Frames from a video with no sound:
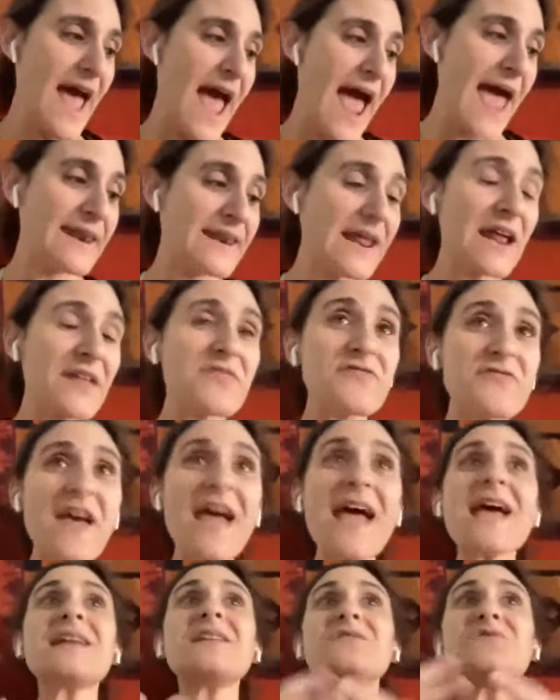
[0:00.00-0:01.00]
And
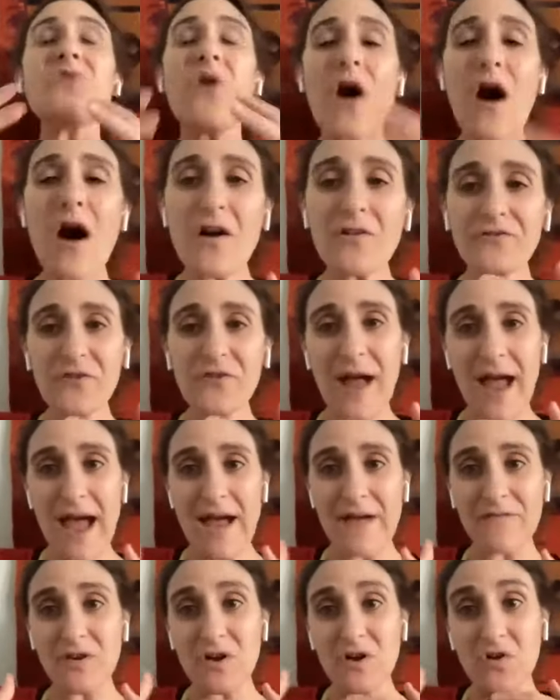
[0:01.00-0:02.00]
then you also
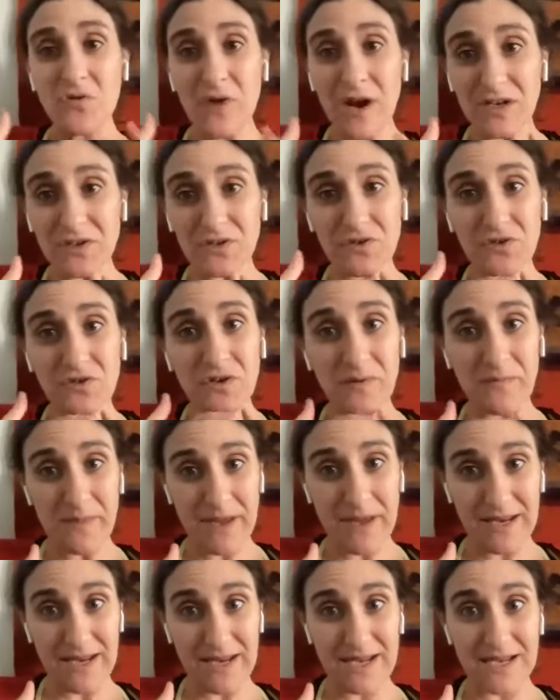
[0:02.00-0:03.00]
have congressional
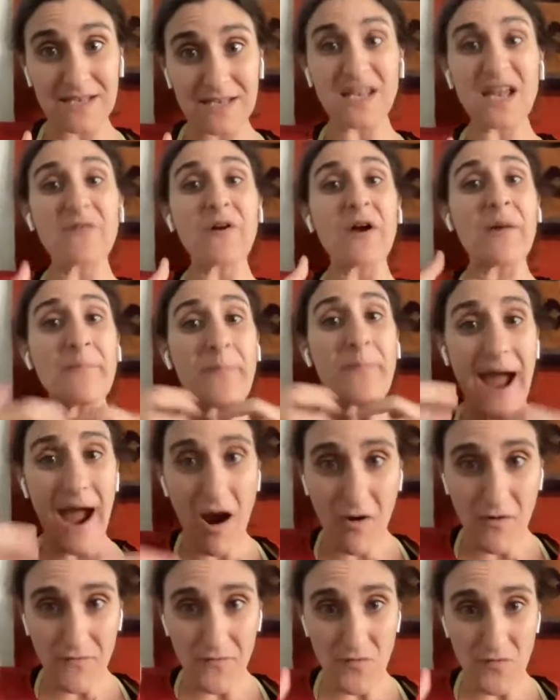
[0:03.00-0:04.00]
committees,
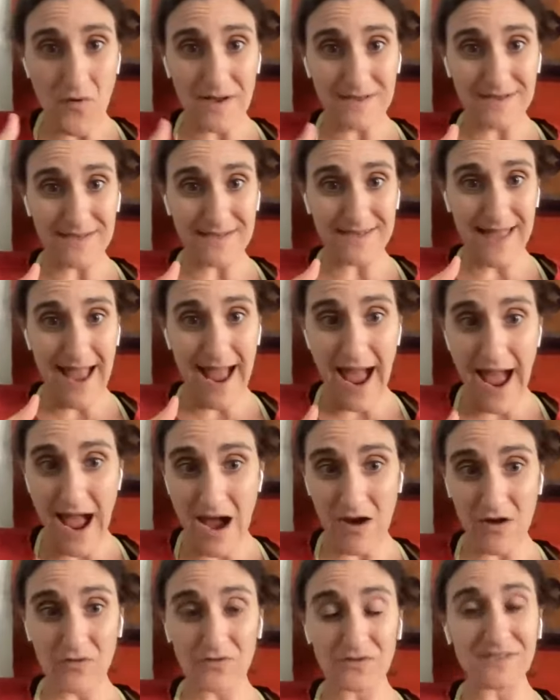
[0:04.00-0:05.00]
powerful ones in the
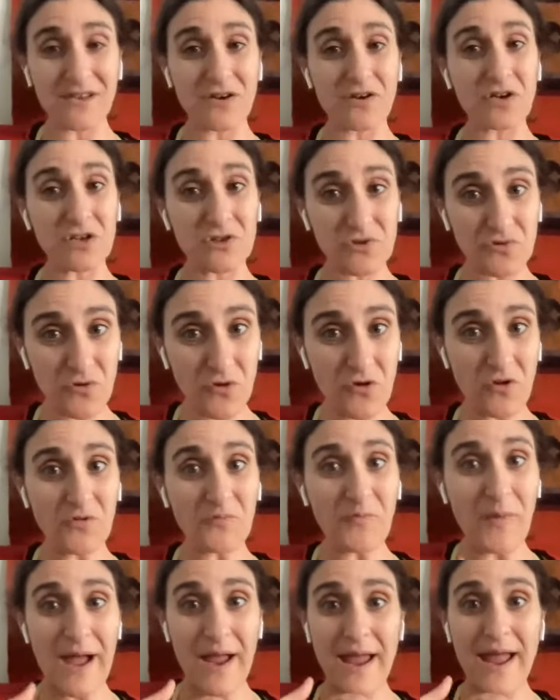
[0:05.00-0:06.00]
House that are
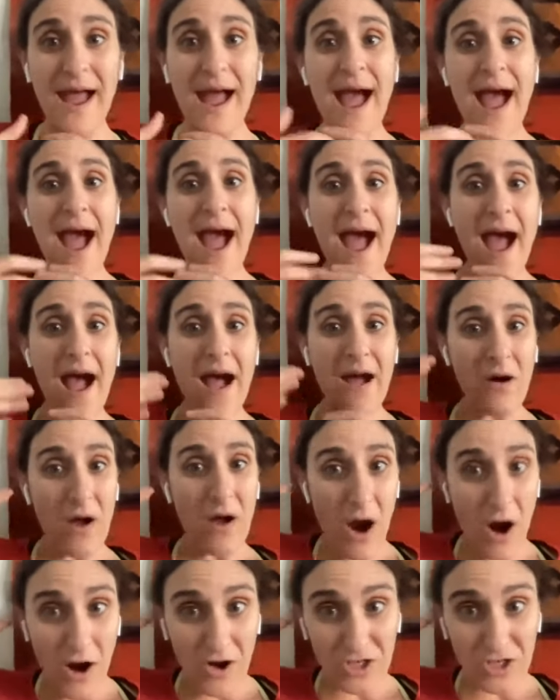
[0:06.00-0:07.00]
controlled by,
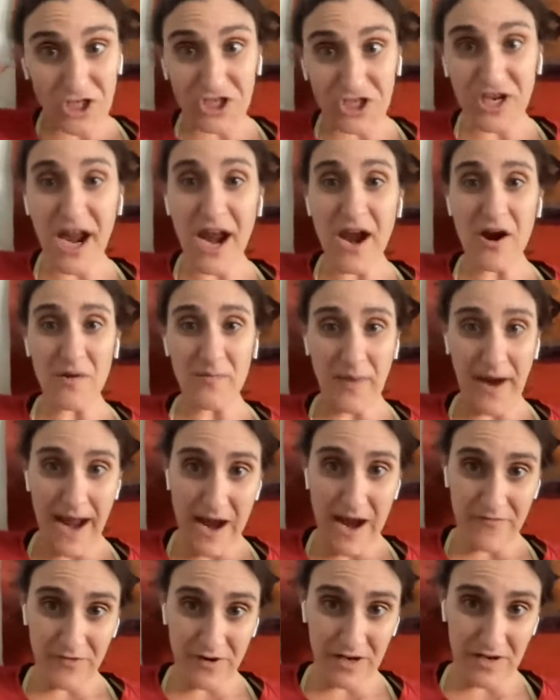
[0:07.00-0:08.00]
are chaired by
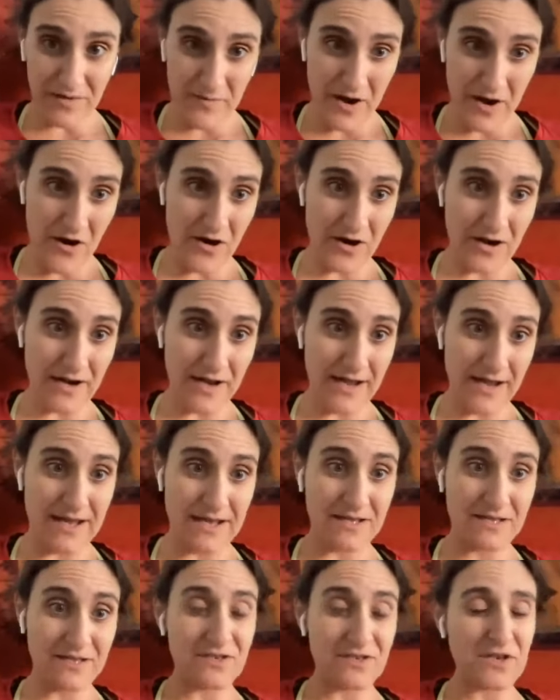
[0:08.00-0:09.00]
African
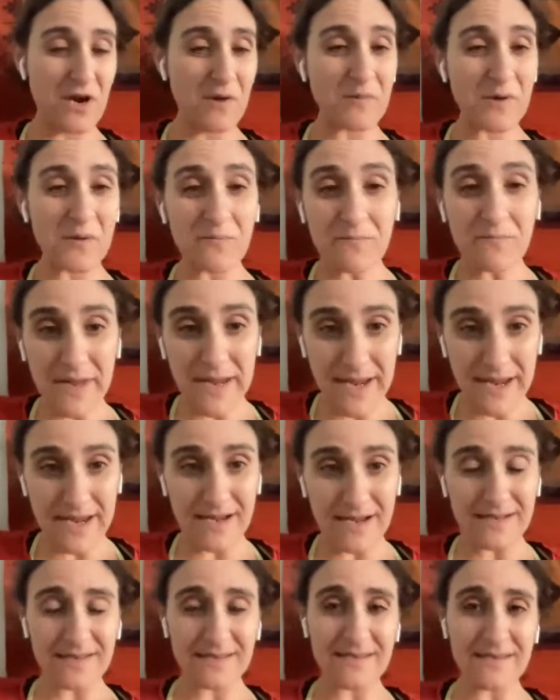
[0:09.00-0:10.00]
Americans. Chairman
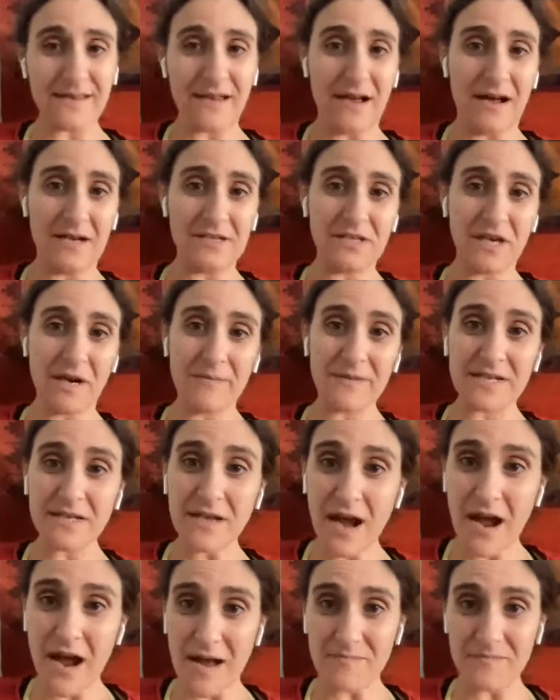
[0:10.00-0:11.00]
Meeks, Chairman
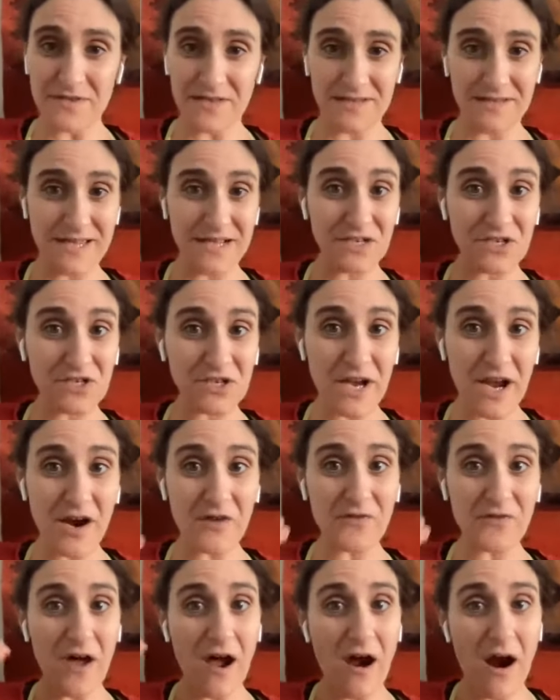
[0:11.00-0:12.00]
Thompson, they
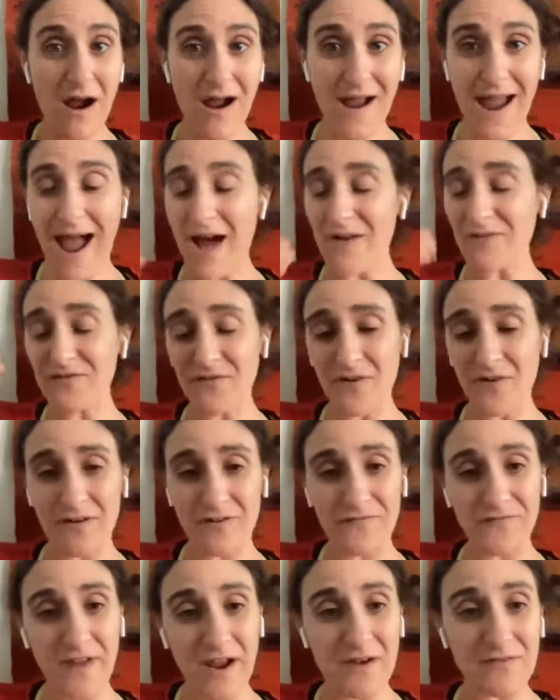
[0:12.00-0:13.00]
chair the House Foreign
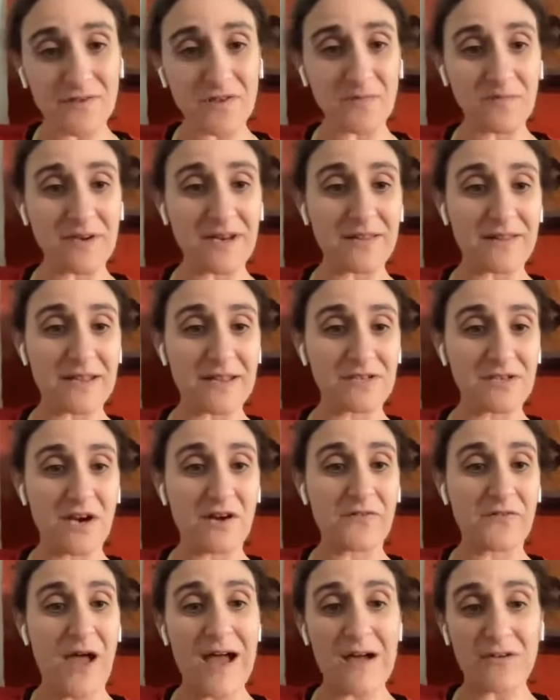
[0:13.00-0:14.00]
Affairs Committee, they
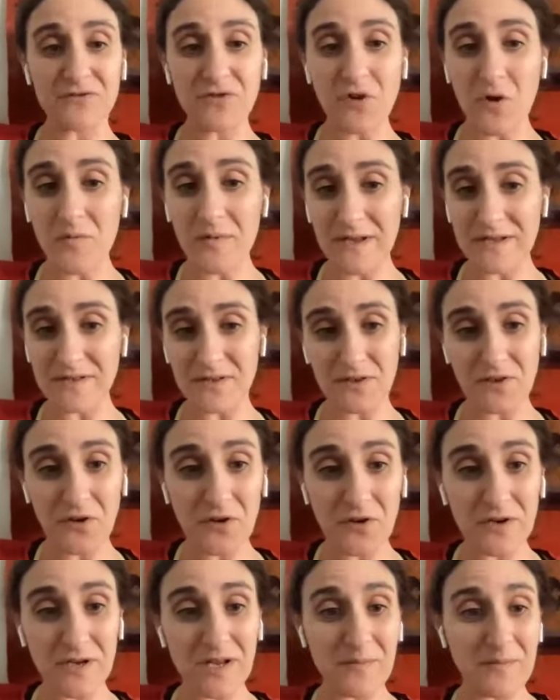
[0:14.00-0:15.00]
chair the House Homeland
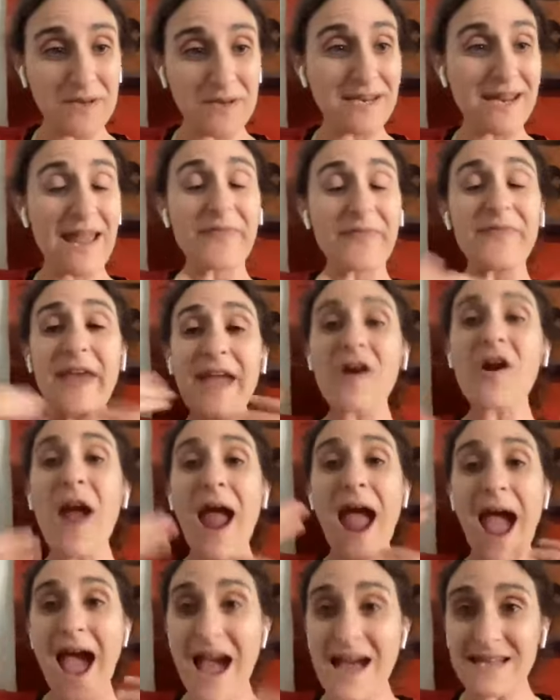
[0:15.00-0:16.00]
Security Committee, and they're
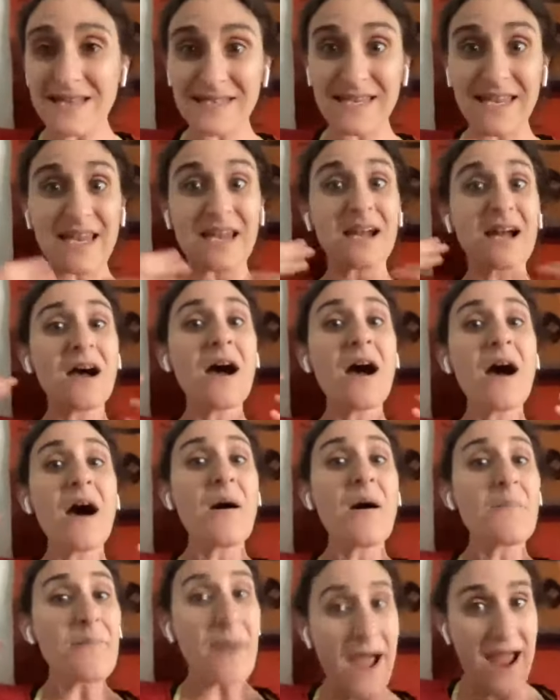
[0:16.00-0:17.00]
asking
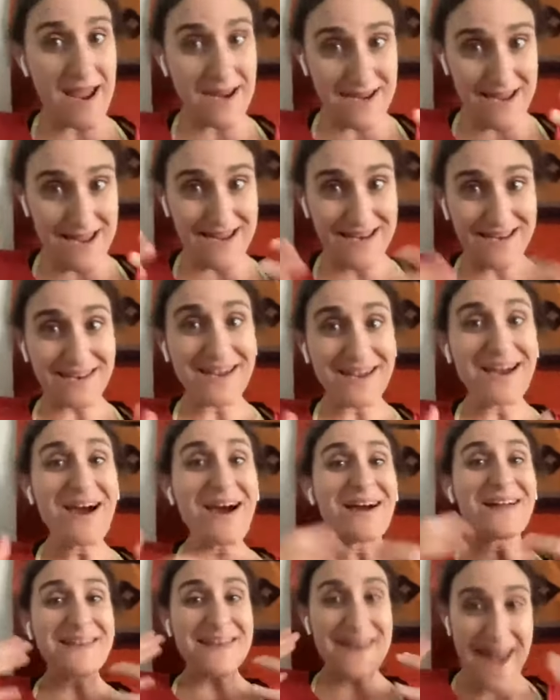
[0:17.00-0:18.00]
Biden,
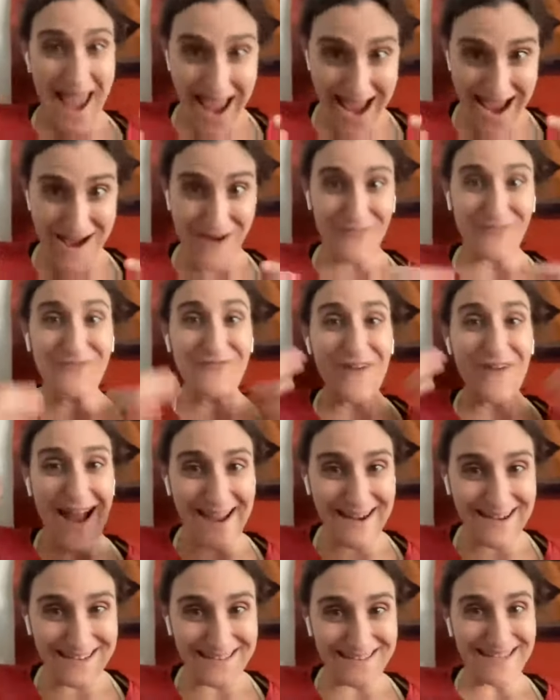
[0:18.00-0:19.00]
now,
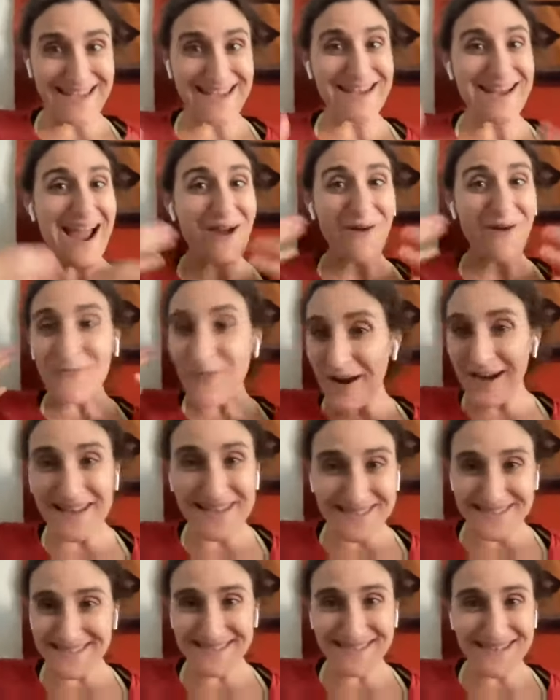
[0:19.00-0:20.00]
finally, what
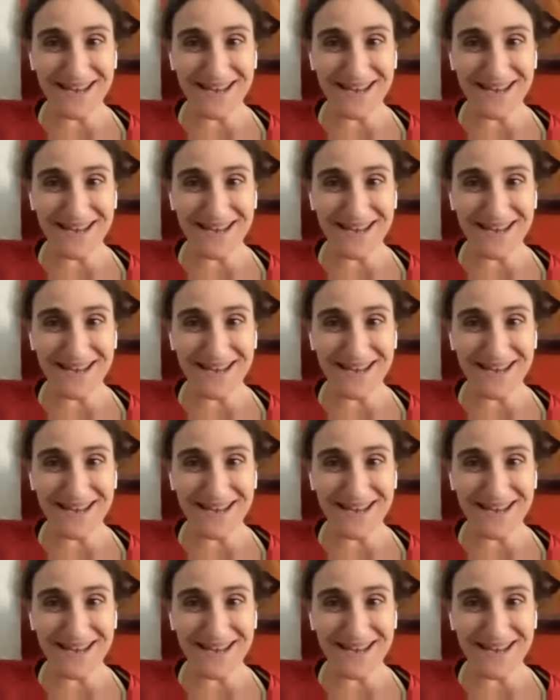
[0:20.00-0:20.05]
is this